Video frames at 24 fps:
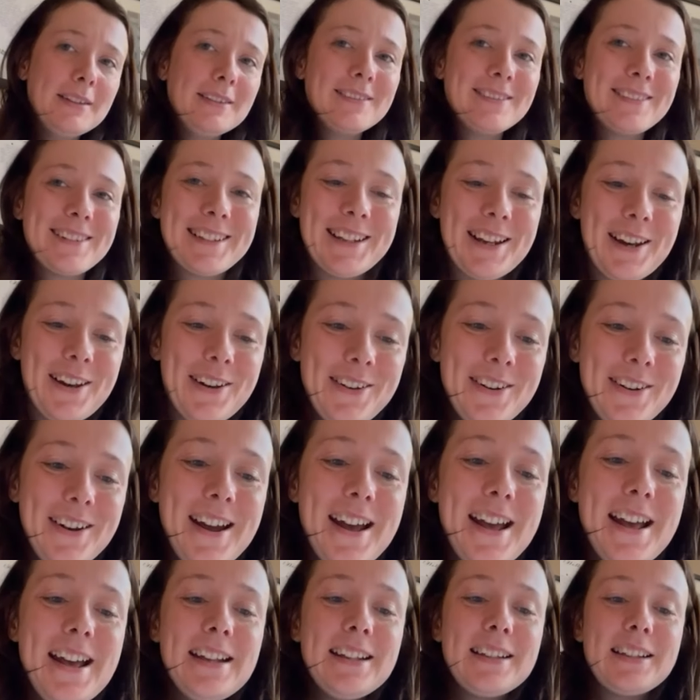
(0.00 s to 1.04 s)
So
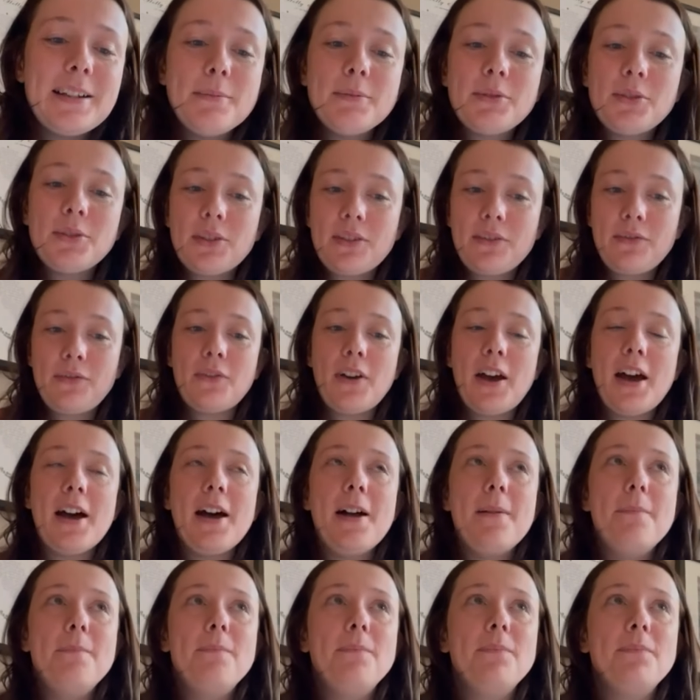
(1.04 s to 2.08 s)
some sort of
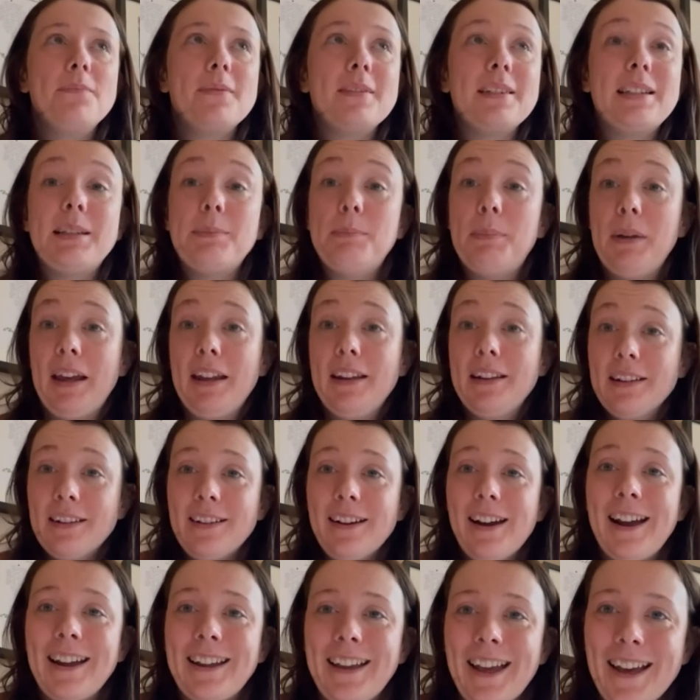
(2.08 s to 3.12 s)
spin,
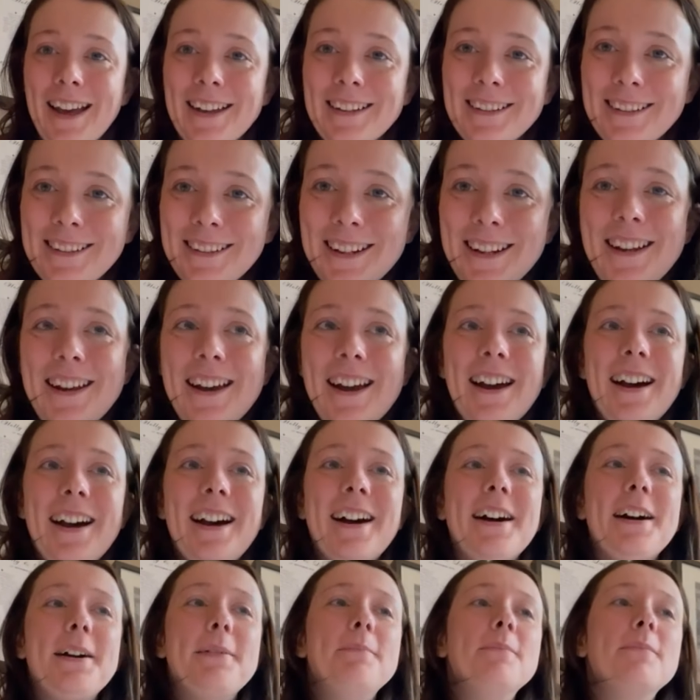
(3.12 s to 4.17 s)
I guess,
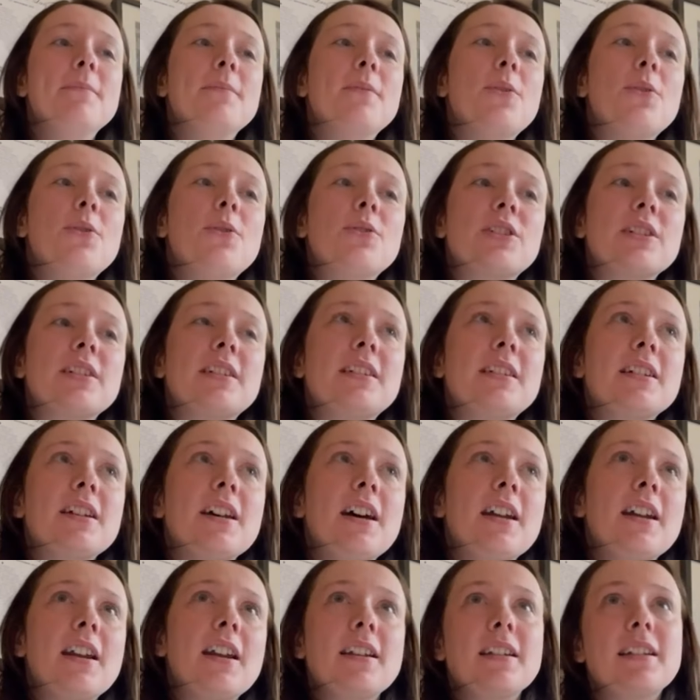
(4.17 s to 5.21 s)
or just
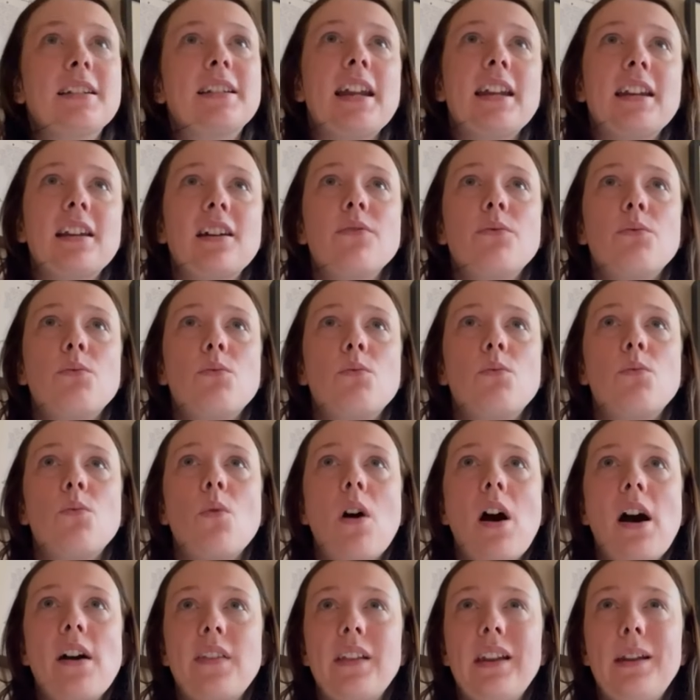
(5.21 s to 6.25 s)
an understanding of
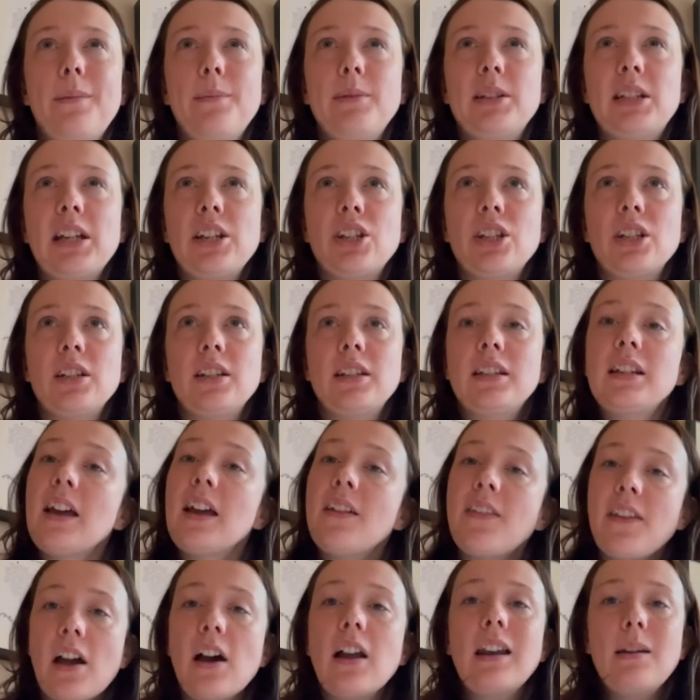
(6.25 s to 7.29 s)
why the limitations, they
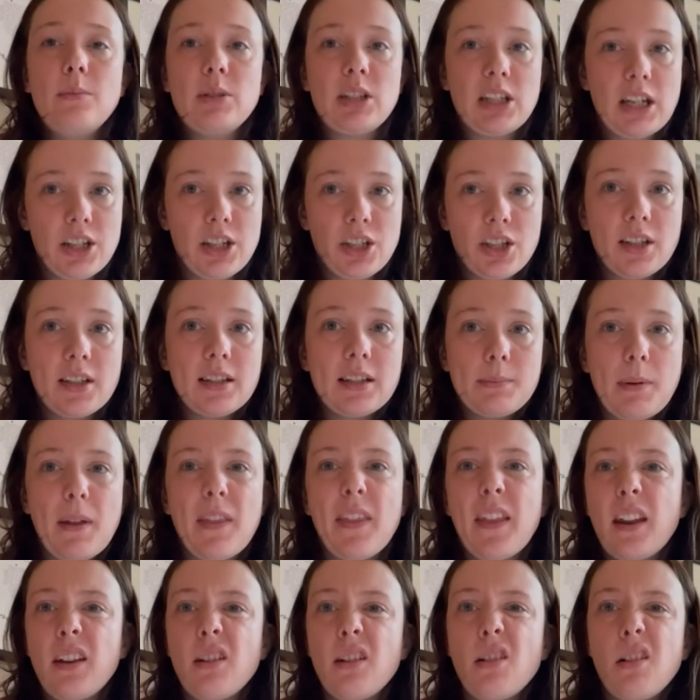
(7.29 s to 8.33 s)
are limitations, but
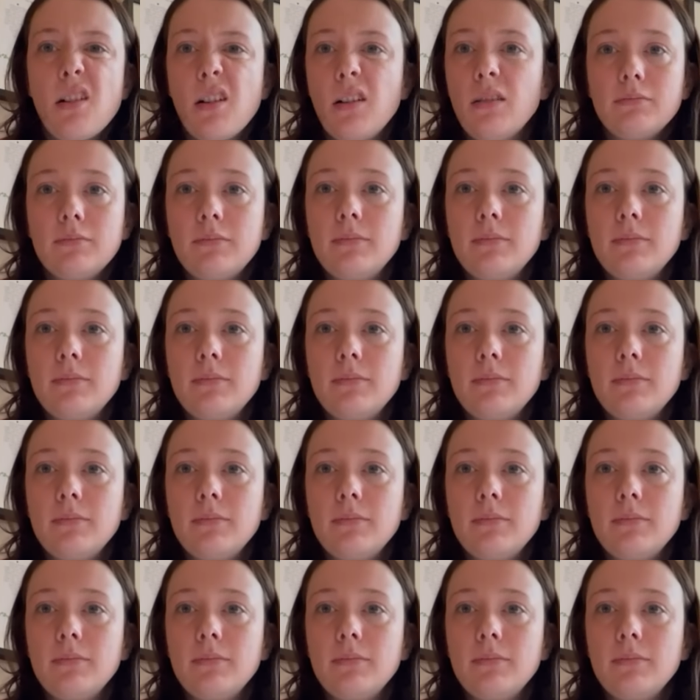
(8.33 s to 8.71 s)
they're not,